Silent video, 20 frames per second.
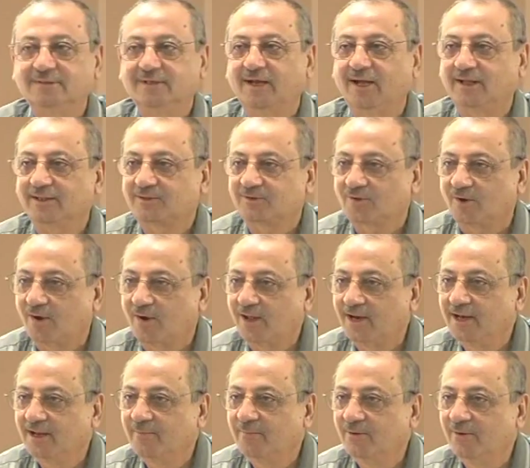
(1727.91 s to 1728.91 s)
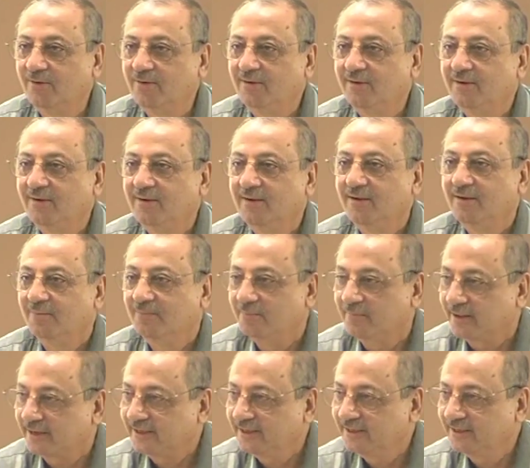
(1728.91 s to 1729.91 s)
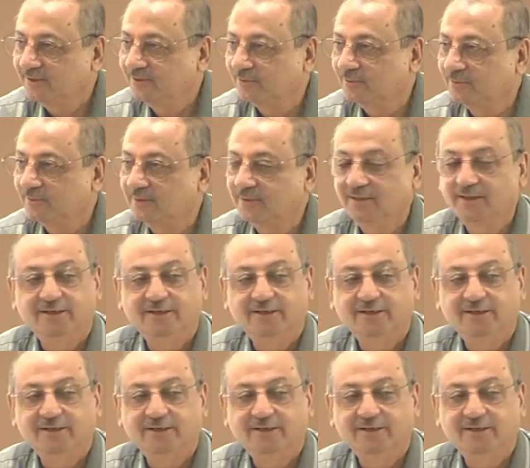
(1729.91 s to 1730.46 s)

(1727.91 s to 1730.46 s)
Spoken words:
At-talibu maridun.